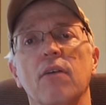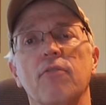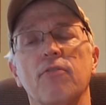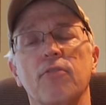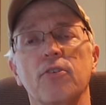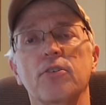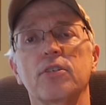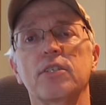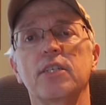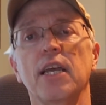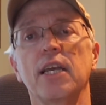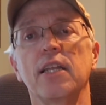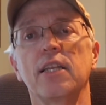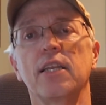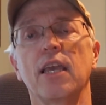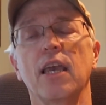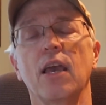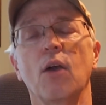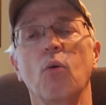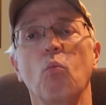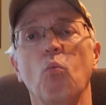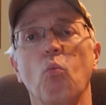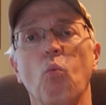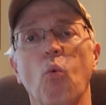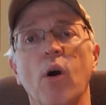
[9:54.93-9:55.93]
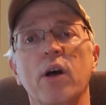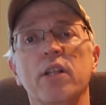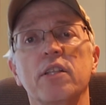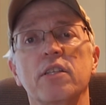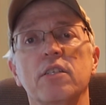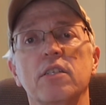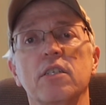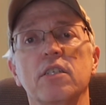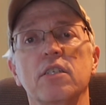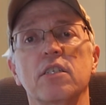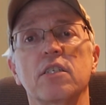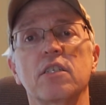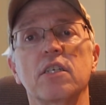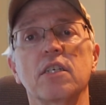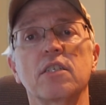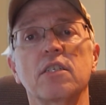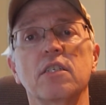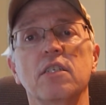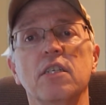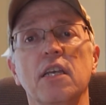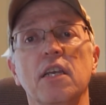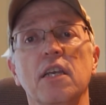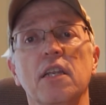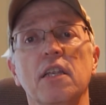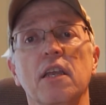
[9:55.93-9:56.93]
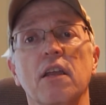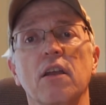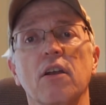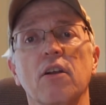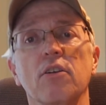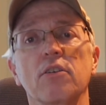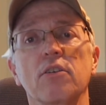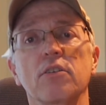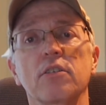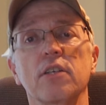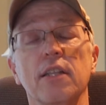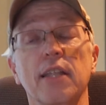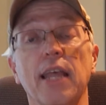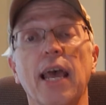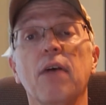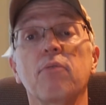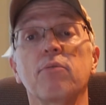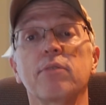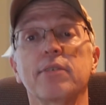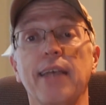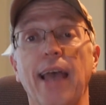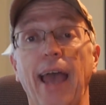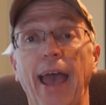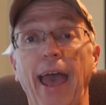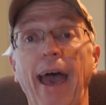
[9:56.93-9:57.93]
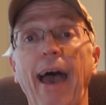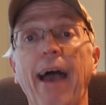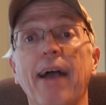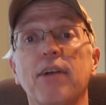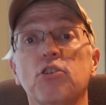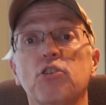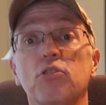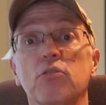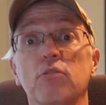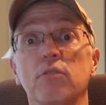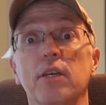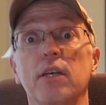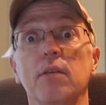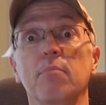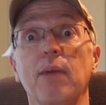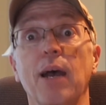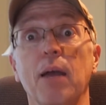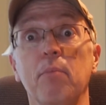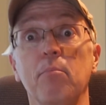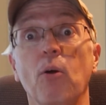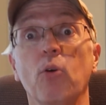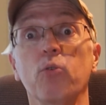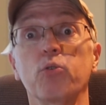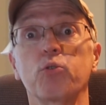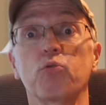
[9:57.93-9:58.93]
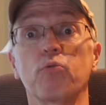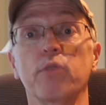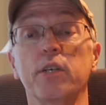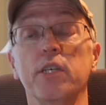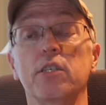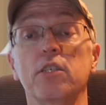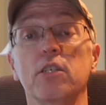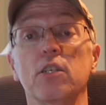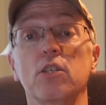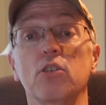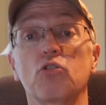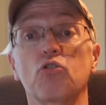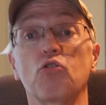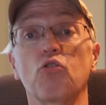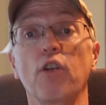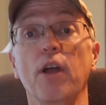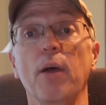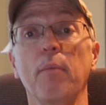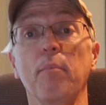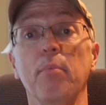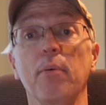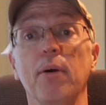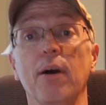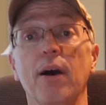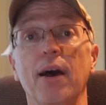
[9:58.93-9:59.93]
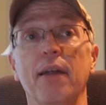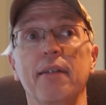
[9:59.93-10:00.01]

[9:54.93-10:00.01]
first aid kit once in 16 years, and that was actually my most recent trip,